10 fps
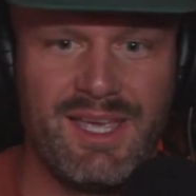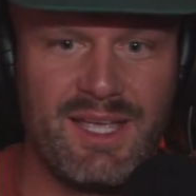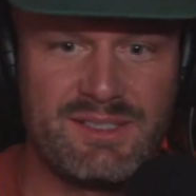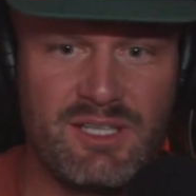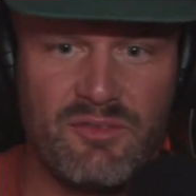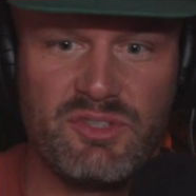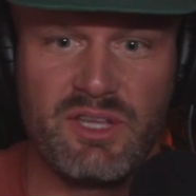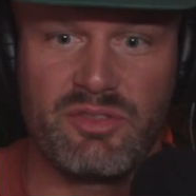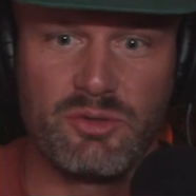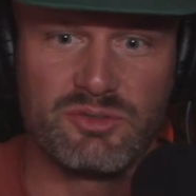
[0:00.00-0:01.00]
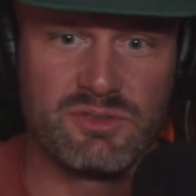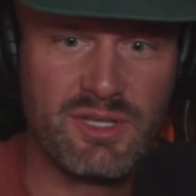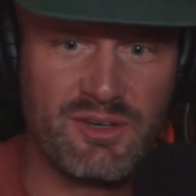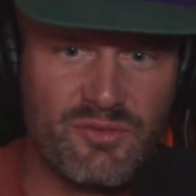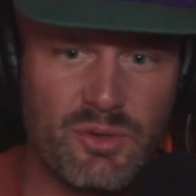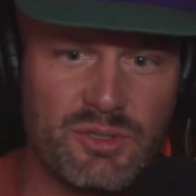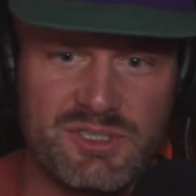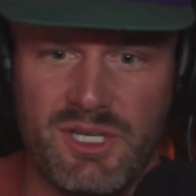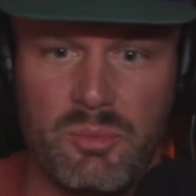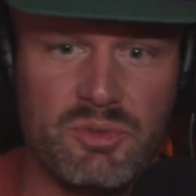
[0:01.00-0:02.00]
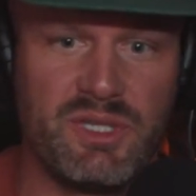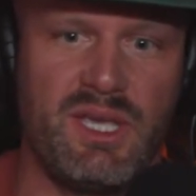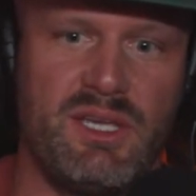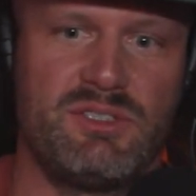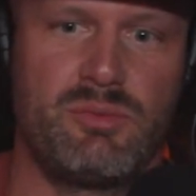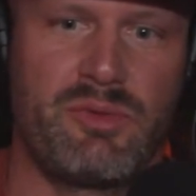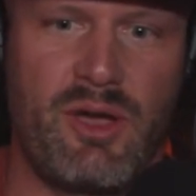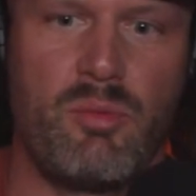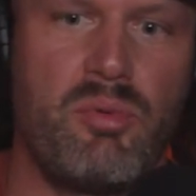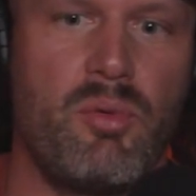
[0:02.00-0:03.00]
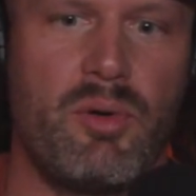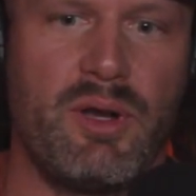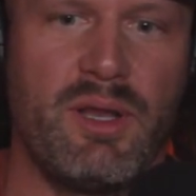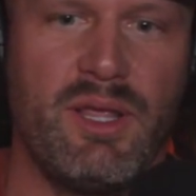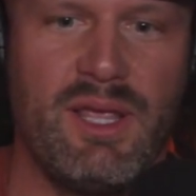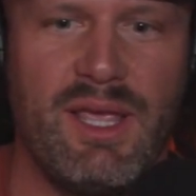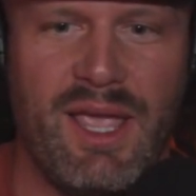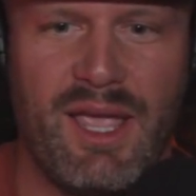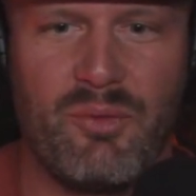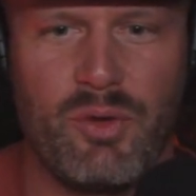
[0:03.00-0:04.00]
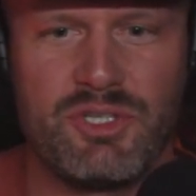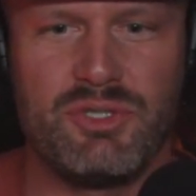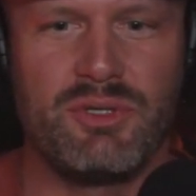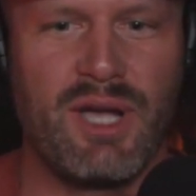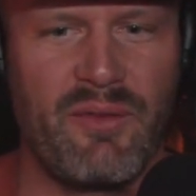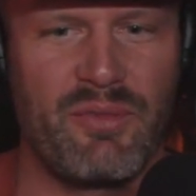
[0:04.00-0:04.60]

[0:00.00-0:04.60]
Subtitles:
it's tough to get those like first couple days without porn. And once you got